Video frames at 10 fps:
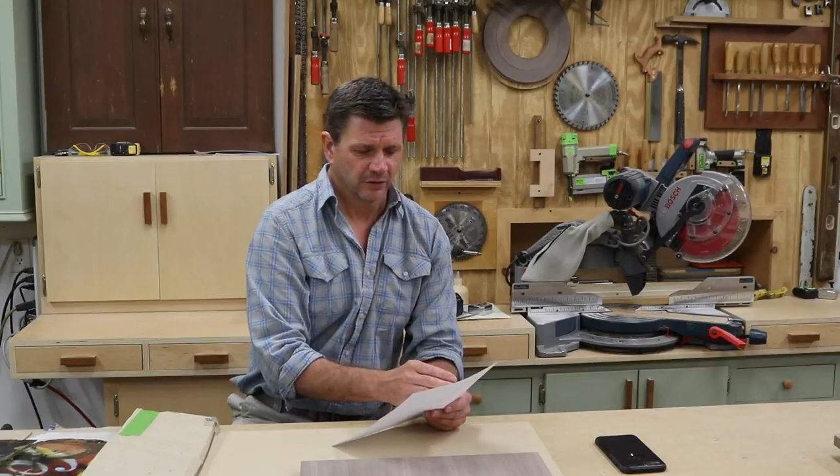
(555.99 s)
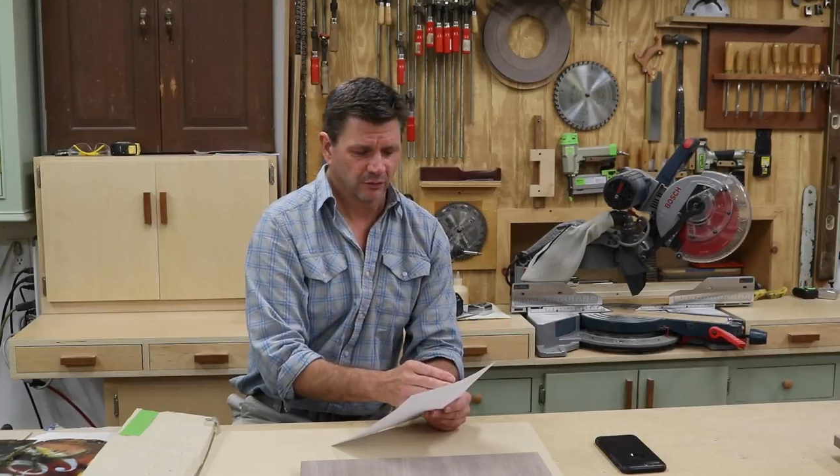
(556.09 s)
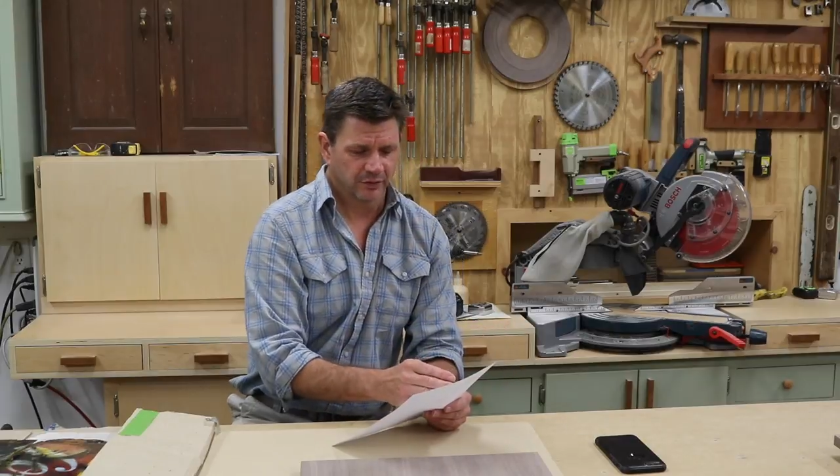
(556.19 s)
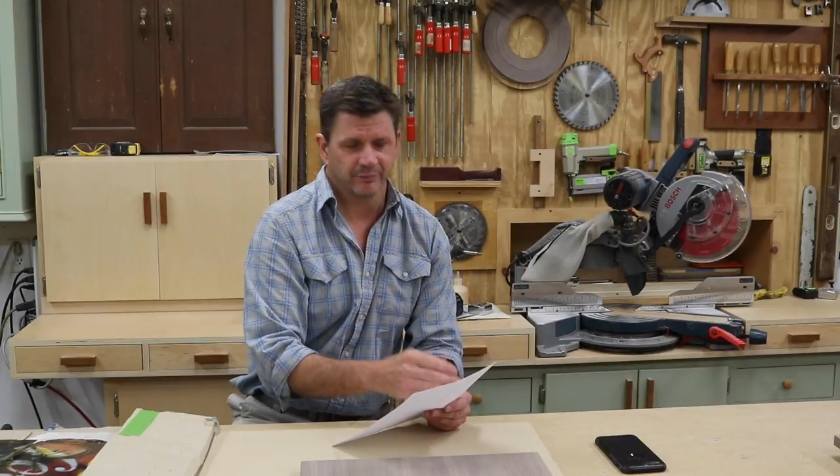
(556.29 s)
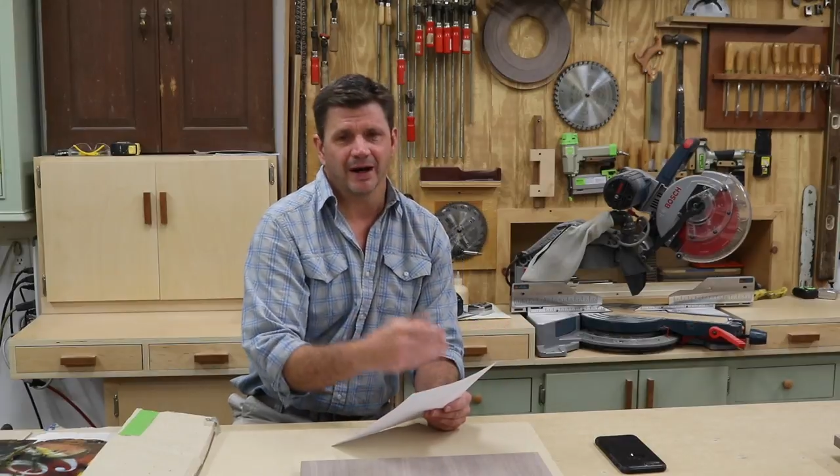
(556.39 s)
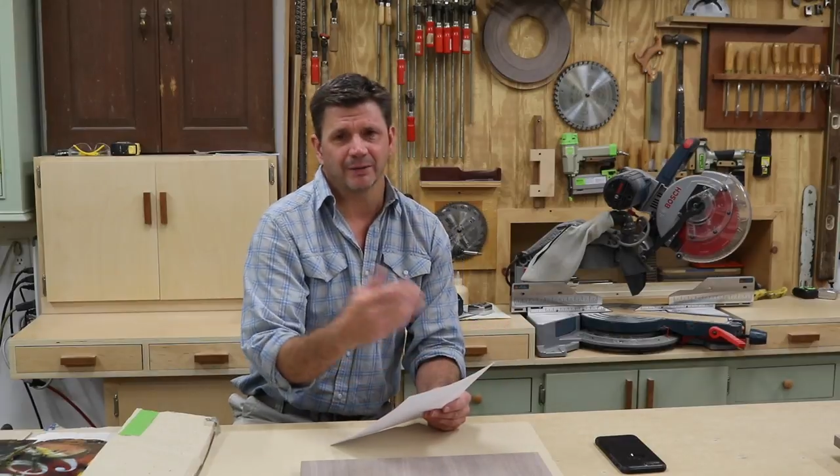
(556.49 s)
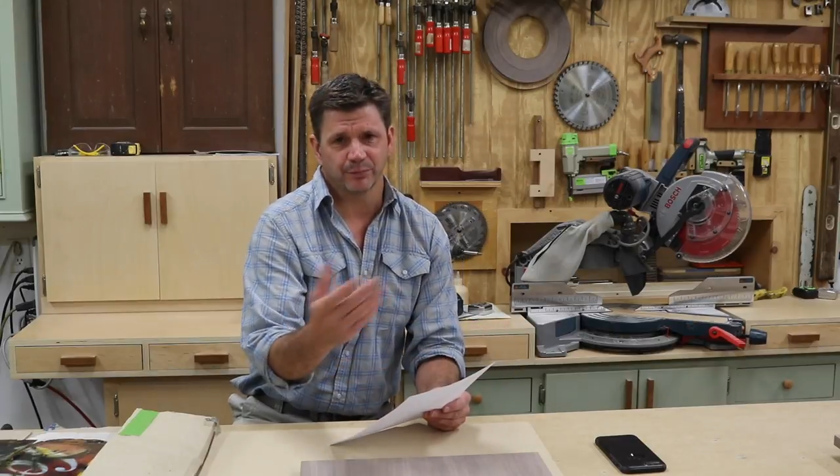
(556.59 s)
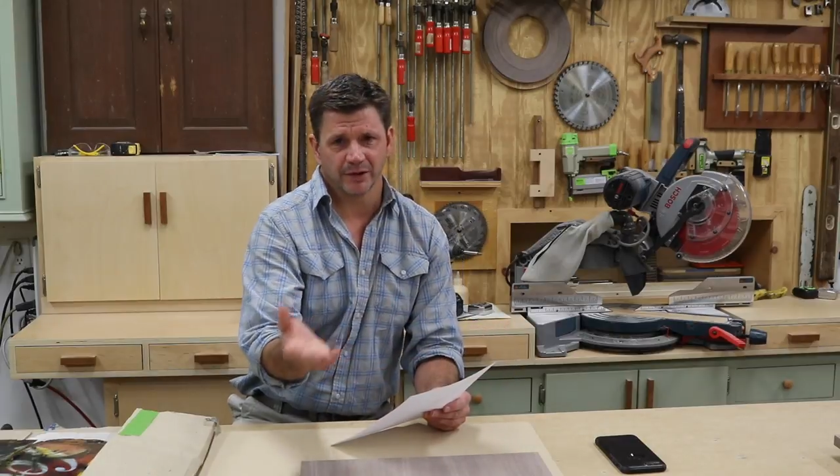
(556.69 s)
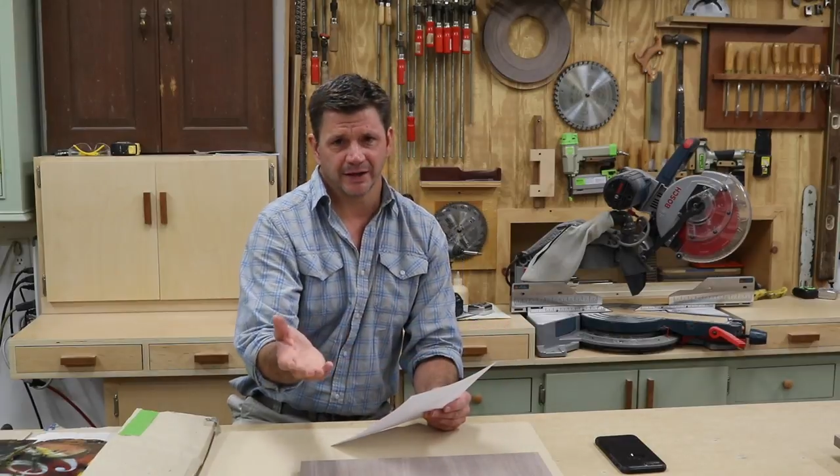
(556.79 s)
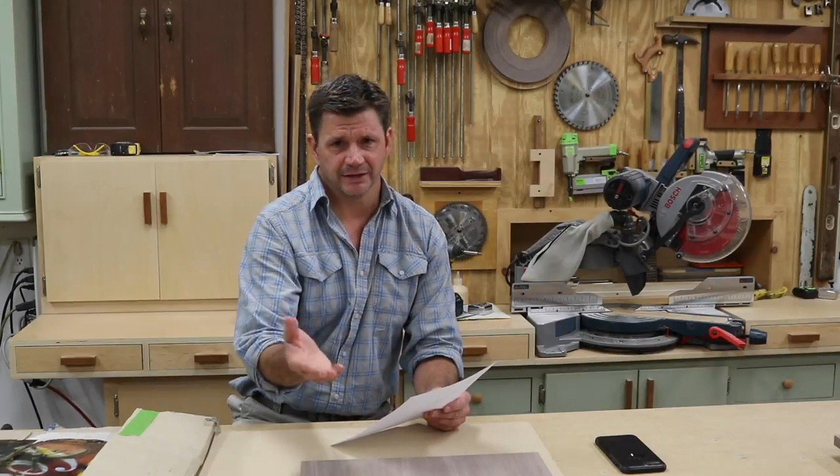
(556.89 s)
with my
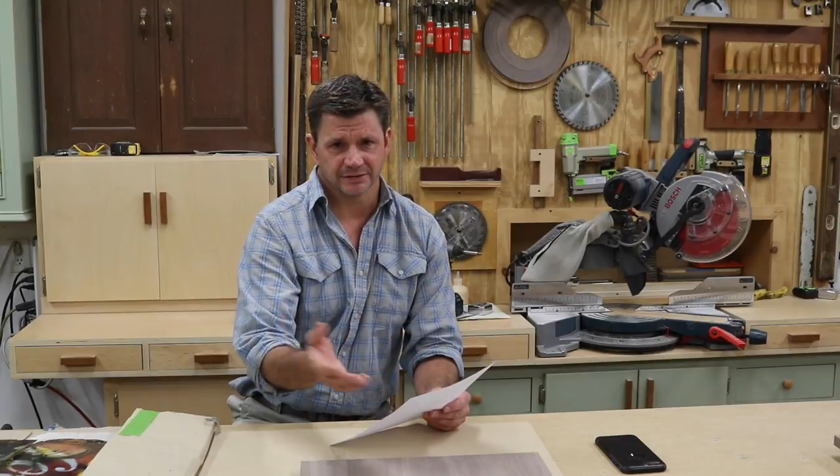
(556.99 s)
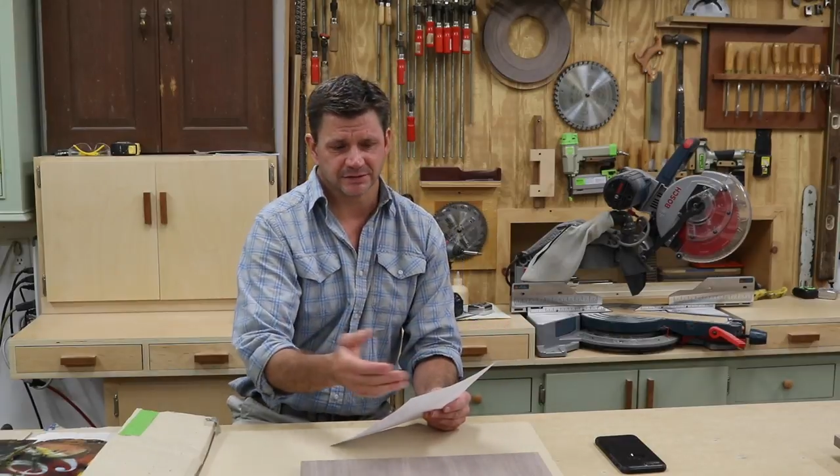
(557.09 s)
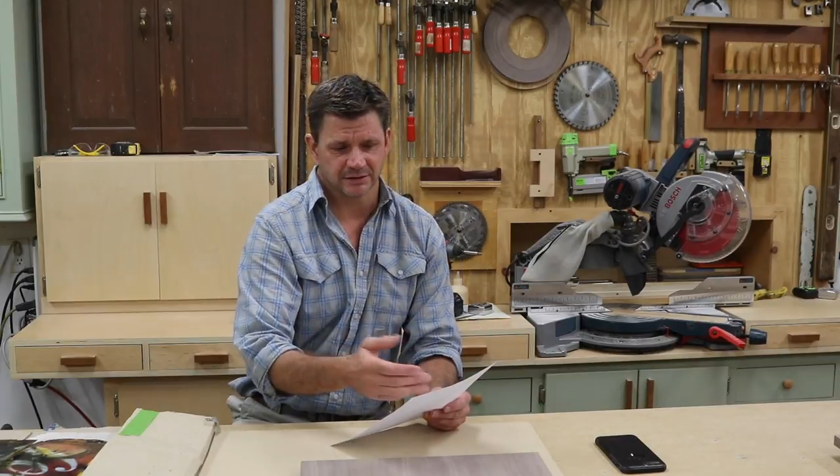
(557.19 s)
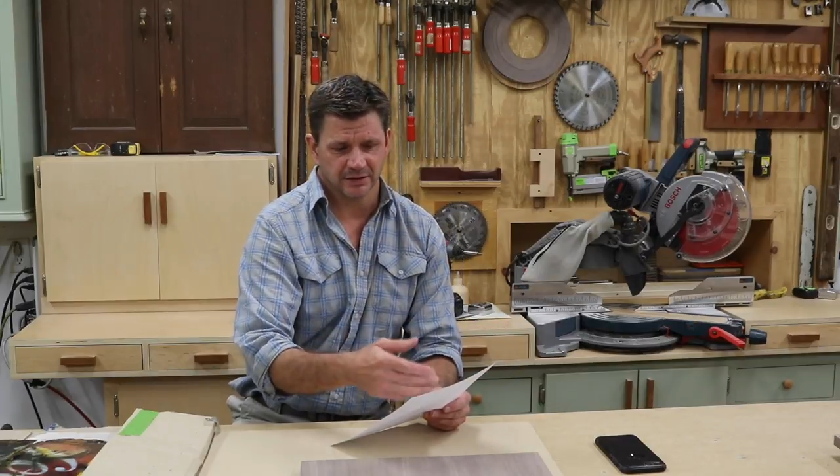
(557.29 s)
plans